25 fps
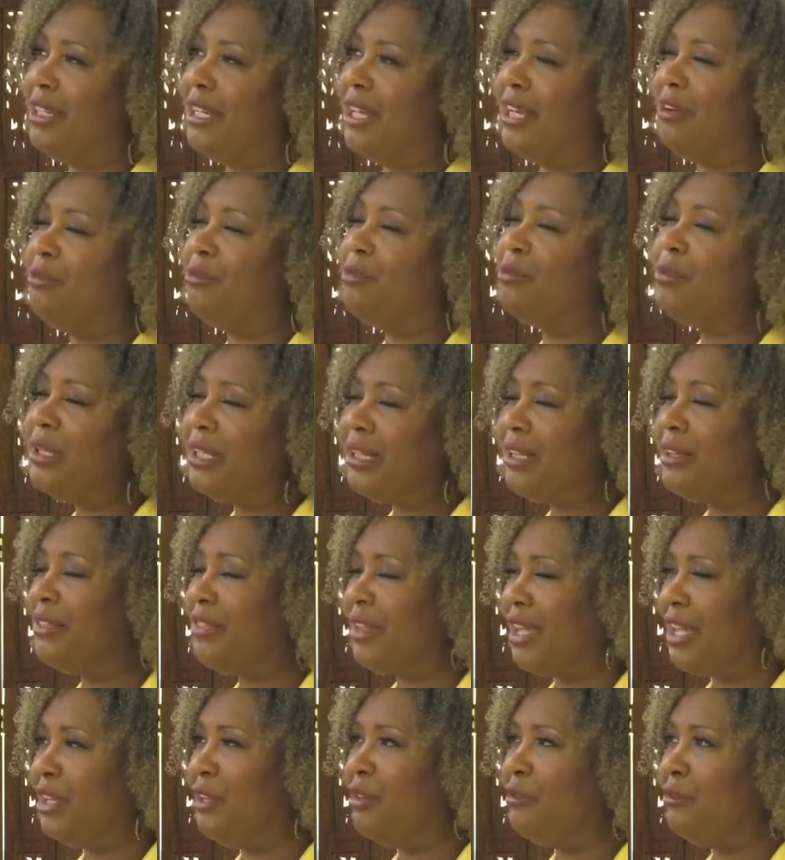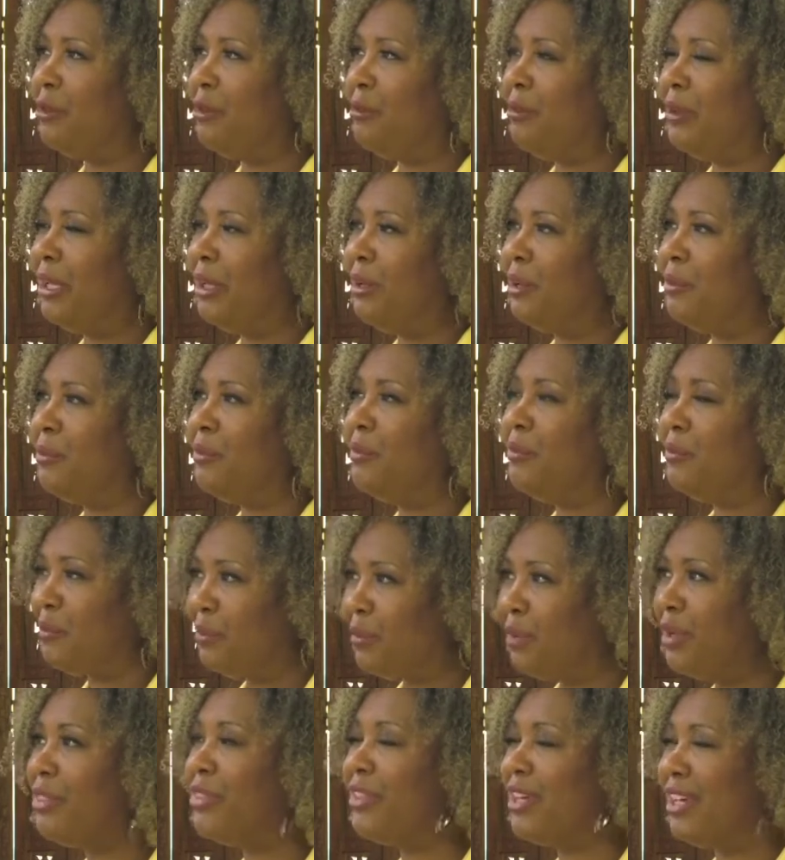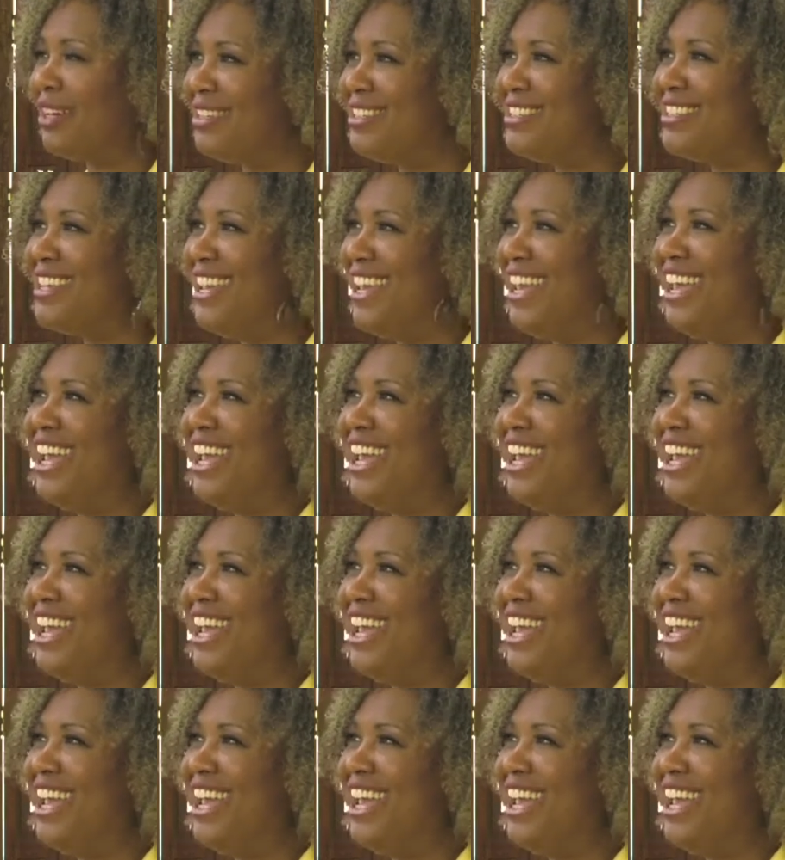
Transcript: And I really thank you for being with us